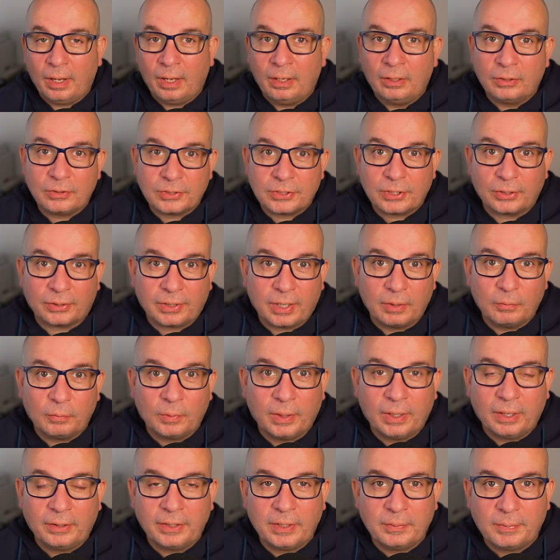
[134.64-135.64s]
It looks like it
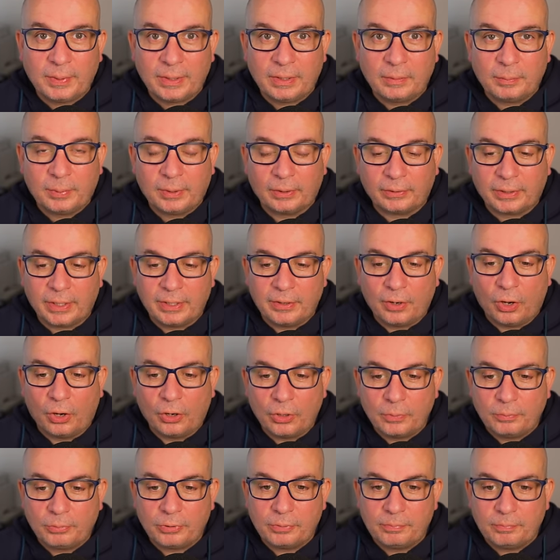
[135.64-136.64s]
will only be the plug-in
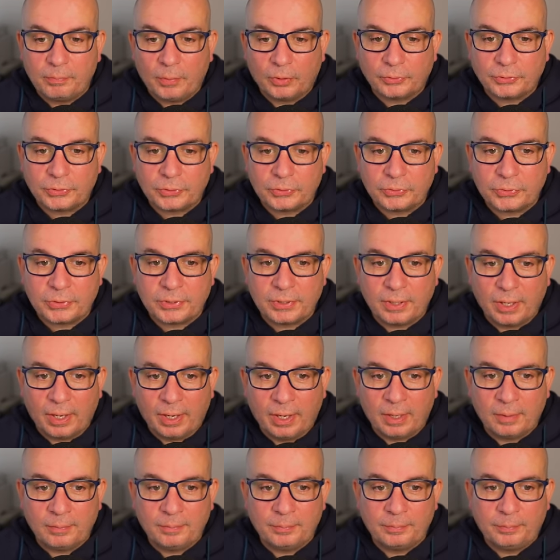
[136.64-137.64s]
hybrid models,
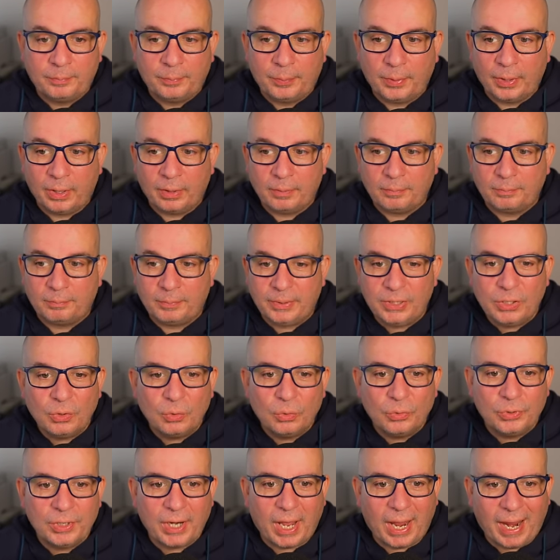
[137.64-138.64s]
but
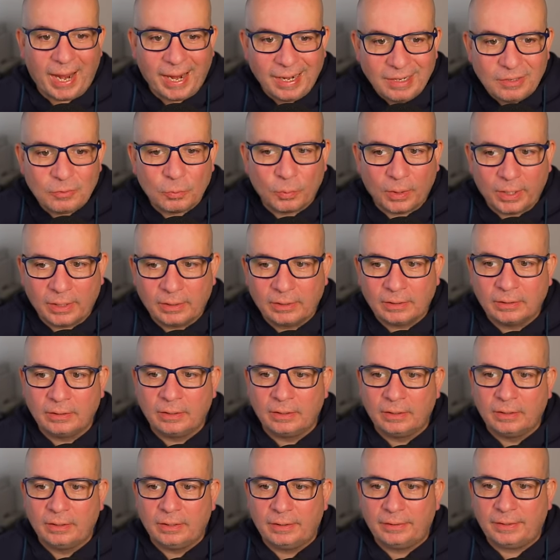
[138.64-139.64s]
Bjorn Anwell,
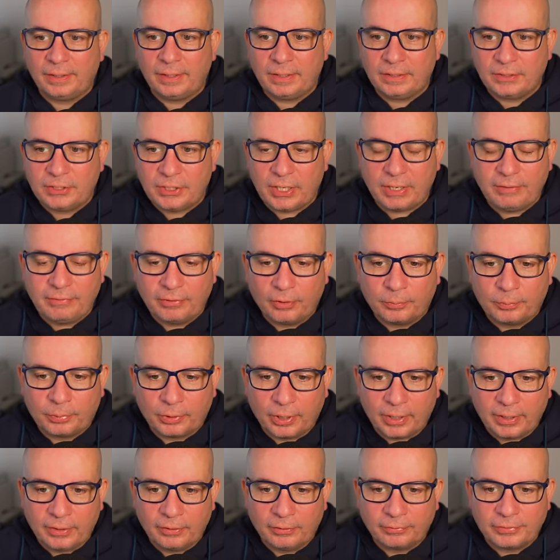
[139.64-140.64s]
the chief
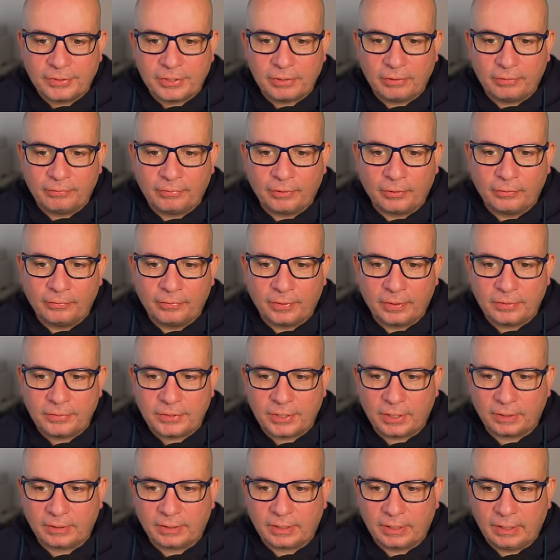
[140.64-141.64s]
operating officer at Volvo,
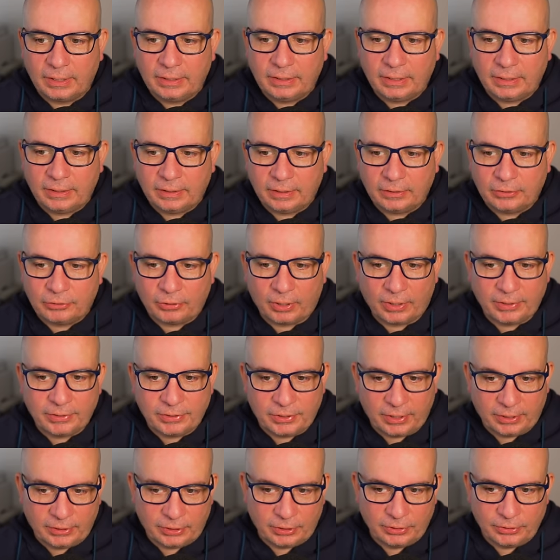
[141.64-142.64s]
said clearly the
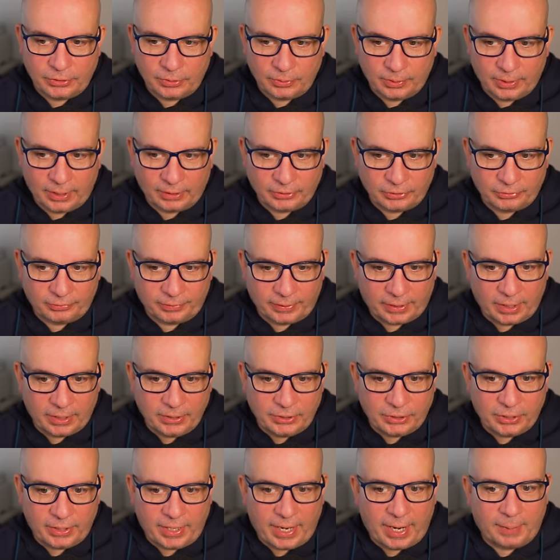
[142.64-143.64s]
transition to
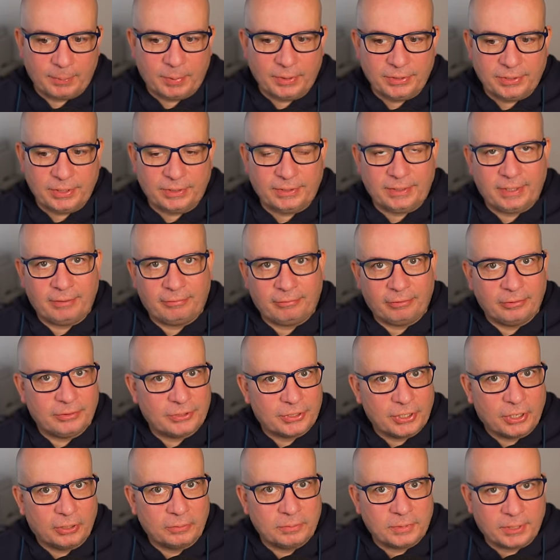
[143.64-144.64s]
electrification happens at different
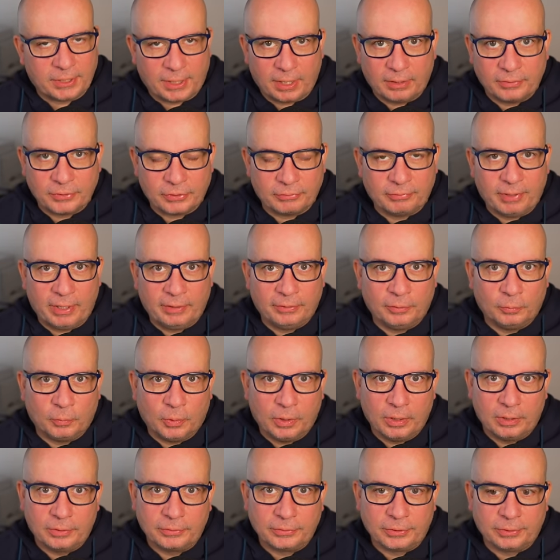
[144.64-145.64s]
timescales around the
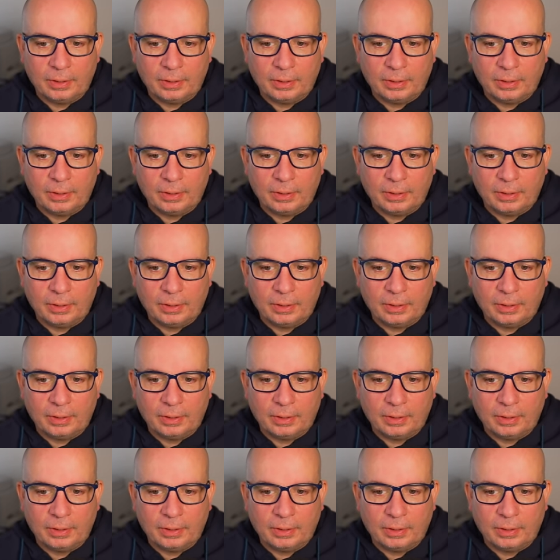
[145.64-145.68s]
world,